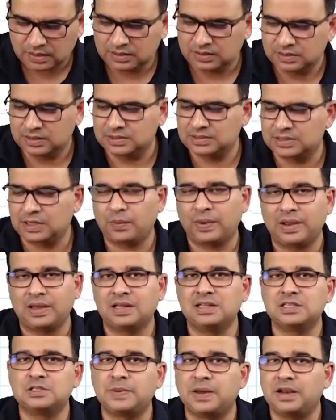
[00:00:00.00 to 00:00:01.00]
The
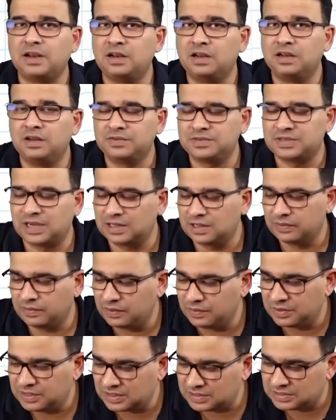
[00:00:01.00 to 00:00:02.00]
cervical spinal nerves are the
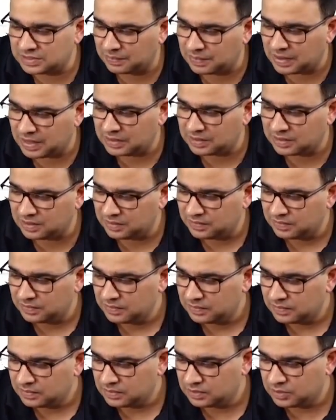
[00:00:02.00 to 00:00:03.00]
one which are supplying the
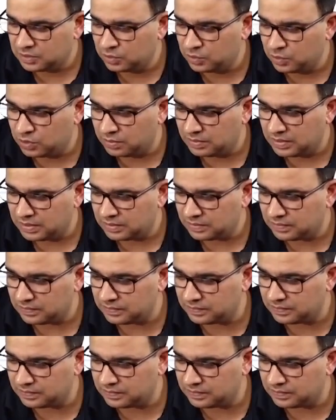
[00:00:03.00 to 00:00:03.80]
dura mater.